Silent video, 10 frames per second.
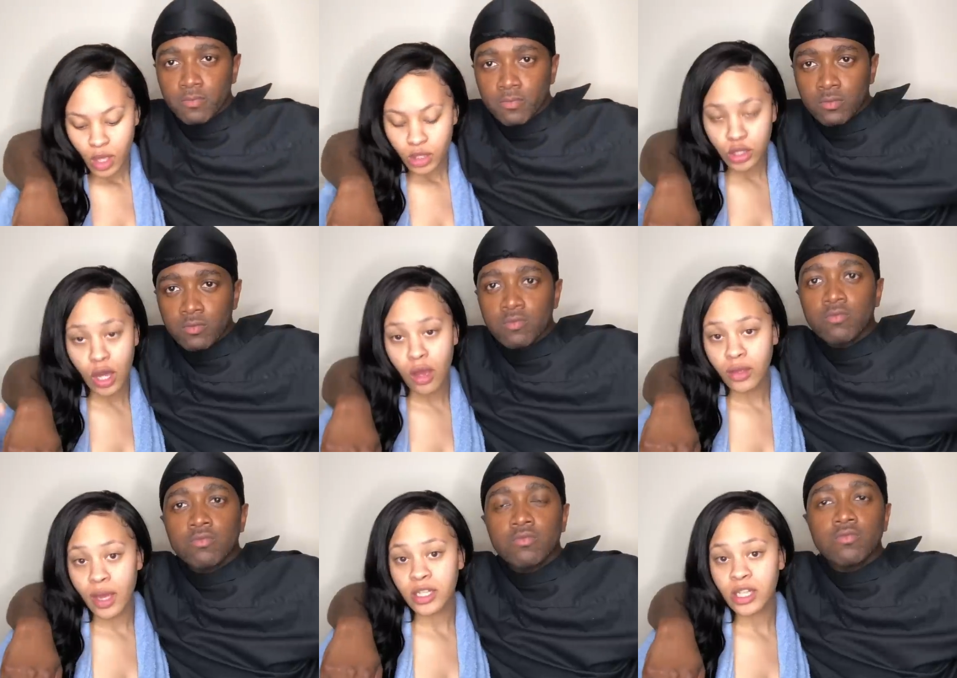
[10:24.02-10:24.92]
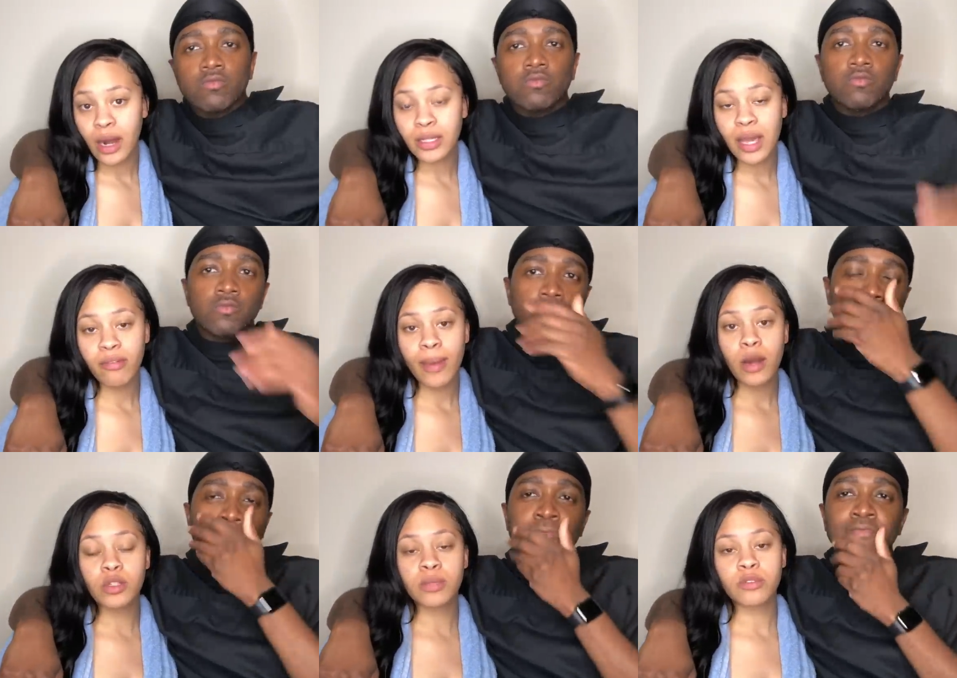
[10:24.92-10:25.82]
Speaker 1: So yeah, shout out to everybody
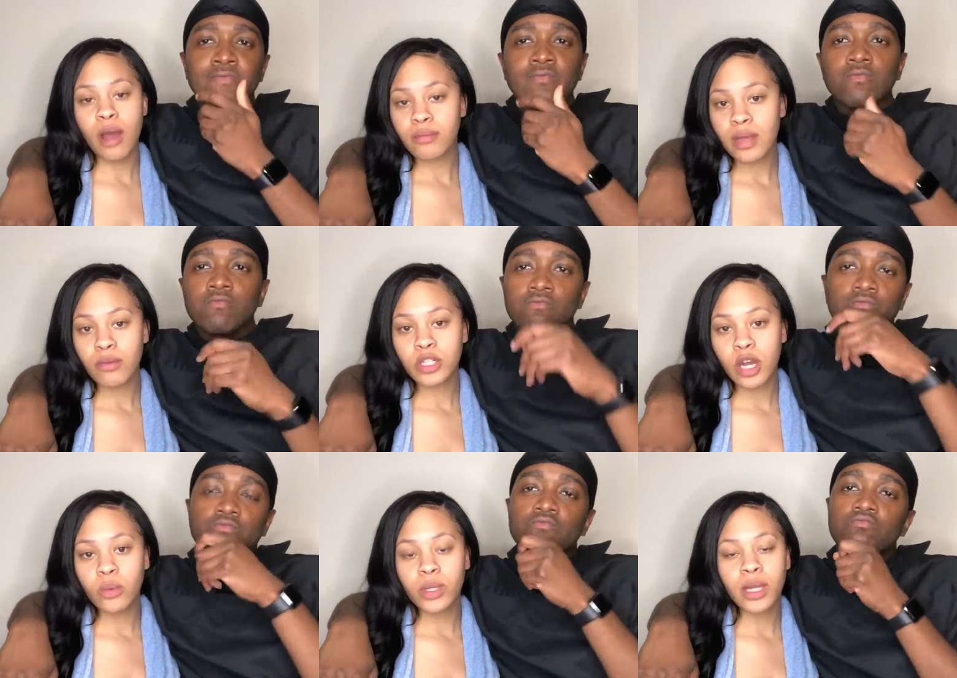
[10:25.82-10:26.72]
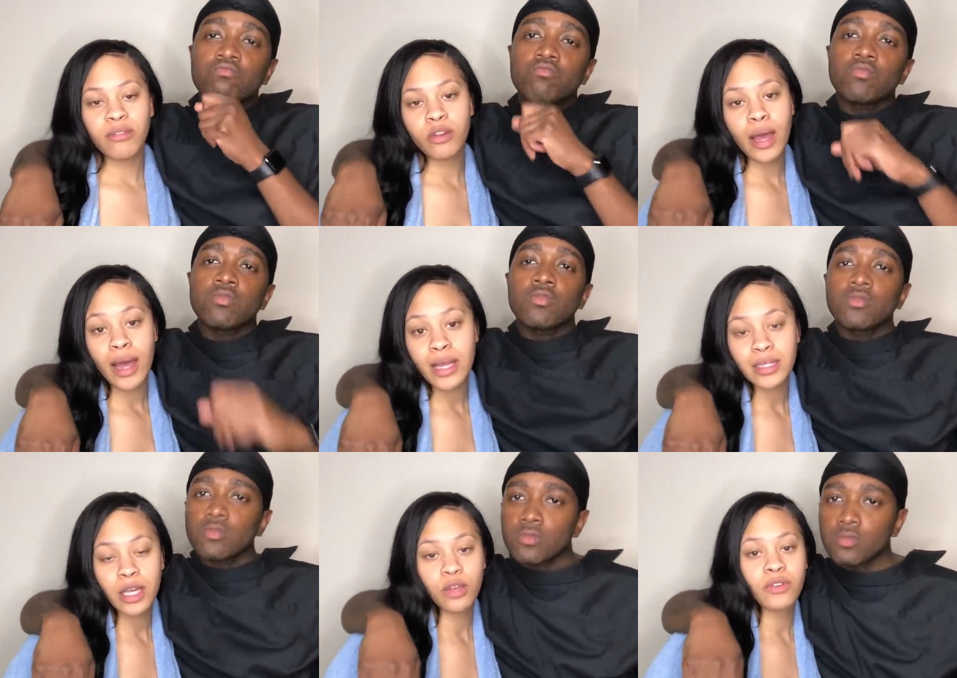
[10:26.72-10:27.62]
who subscribed to our channel. We love you guys.
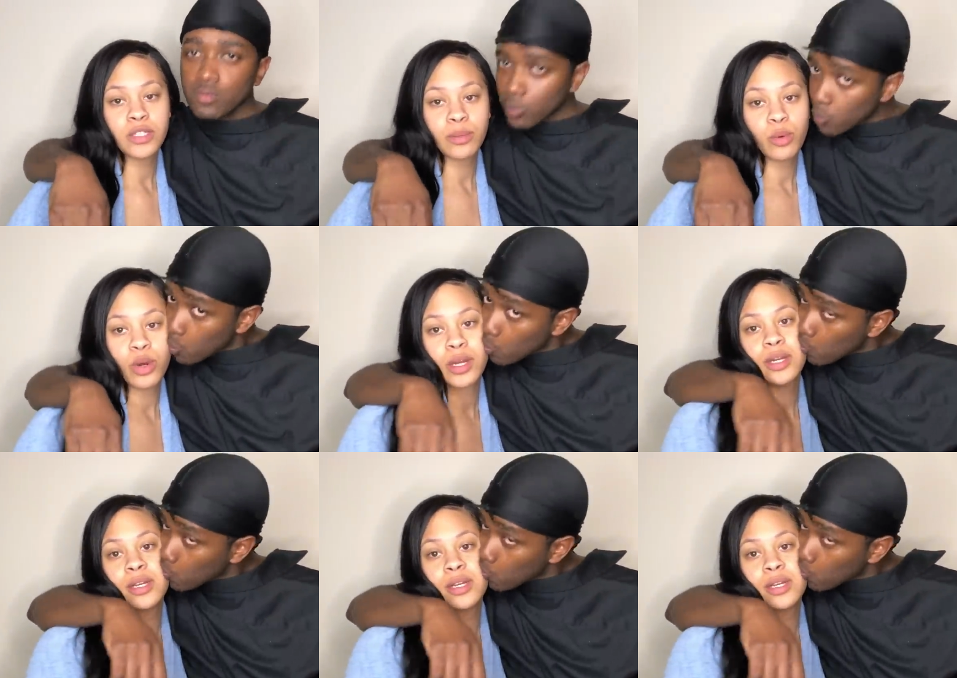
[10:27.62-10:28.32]
Thank you for supporting